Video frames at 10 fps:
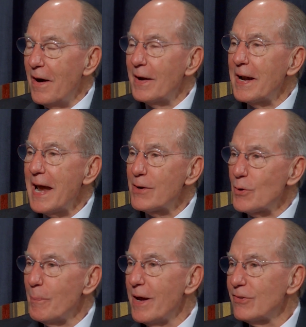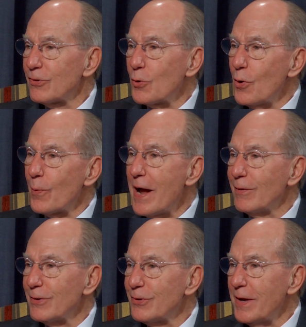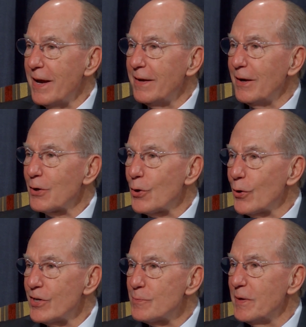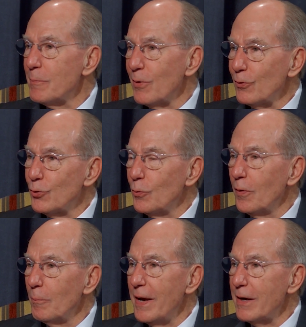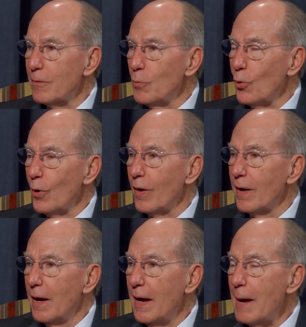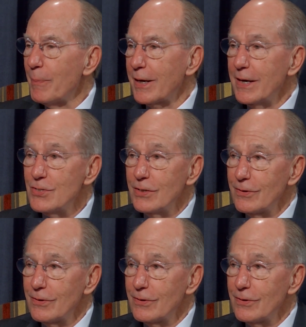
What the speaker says: an annual basis go around the state and encourage people to make more applications.